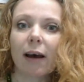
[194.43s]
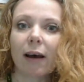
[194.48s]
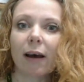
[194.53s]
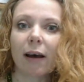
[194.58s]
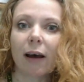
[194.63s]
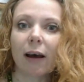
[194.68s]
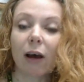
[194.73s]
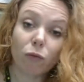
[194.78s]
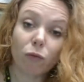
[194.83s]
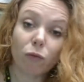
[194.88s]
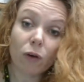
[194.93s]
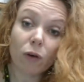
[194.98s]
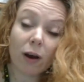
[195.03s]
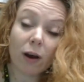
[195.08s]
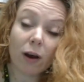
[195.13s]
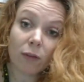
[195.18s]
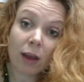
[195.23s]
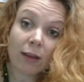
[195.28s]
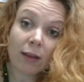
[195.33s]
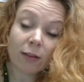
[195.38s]
of
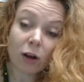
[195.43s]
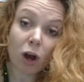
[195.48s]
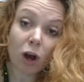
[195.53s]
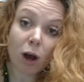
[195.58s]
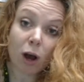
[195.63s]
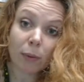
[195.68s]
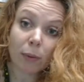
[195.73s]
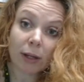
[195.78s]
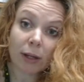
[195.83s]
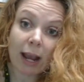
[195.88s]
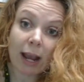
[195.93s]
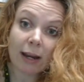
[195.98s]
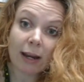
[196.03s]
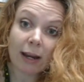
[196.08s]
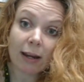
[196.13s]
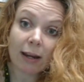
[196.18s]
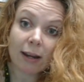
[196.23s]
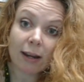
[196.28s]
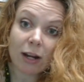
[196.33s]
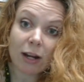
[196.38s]
and the
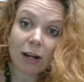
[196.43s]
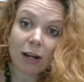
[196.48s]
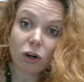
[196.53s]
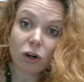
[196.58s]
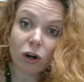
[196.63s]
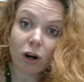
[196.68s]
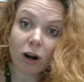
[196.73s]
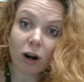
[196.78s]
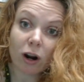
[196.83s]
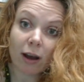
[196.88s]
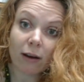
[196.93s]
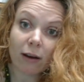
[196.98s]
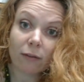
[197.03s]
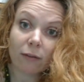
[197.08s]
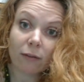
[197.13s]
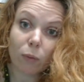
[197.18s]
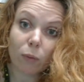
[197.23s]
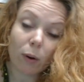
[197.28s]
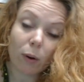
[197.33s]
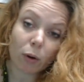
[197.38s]
complicated nature
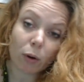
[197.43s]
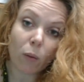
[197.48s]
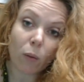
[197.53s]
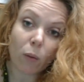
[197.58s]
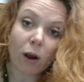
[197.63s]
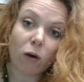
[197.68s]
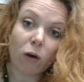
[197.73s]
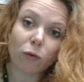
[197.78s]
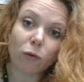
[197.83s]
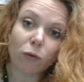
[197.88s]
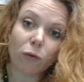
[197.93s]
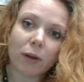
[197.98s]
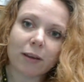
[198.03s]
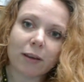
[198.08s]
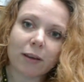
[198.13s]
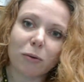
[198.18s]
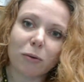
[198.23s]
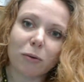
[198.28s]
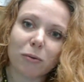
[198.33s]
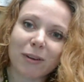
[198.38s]
of what we're going over with
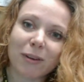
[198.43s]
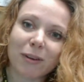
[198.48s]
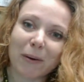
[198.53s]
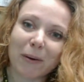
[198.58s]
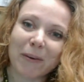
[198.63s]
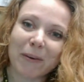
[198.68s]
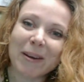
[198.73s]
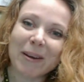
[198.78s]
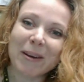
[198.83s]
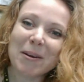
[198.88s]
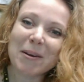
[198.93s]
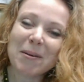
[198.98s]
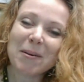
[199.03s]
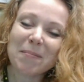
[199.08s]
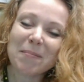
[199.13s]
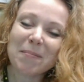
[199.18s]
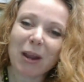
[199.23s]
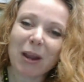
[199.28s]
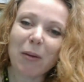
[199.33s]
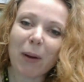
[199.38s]
you. So
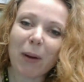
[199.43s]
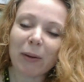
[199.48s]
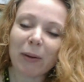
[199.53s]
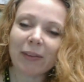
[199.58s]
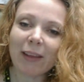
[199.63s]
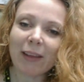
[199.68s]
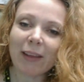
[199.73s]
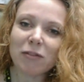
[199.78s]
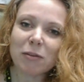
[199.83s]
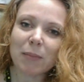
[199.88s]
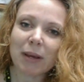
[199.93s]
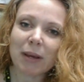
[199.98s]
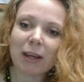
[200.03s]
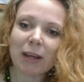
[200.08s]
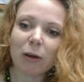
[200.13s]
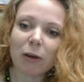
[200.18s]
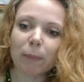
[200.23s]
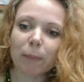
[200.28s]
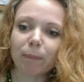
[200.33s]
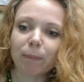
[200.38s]
anyway, we'd love to meet
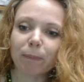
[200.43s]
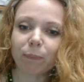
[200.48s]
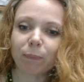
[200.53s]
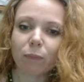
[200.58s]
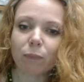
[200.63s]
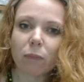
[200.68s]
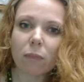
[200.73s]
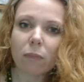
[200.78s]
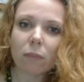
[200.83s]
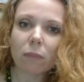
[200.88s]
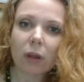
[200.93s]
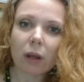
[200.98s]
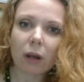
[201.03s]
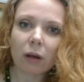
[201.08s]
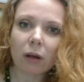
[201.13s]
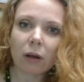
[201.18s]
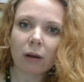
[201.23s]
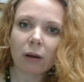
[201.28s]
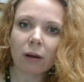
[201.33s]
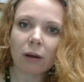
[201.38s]
you.
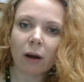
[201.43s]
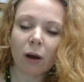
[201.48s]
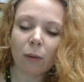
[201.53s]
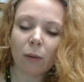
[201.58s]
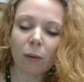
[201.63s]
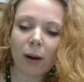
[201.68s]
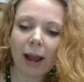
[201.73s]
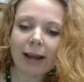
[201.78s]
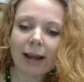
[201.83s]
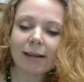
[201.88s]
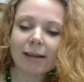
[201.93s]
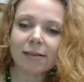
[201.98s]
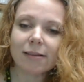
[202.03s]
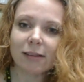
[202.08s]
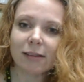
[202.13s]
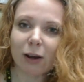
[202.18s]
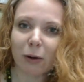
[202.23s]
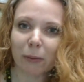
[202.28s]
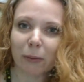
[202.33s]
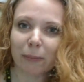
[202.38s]
All right.
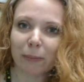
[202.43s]
So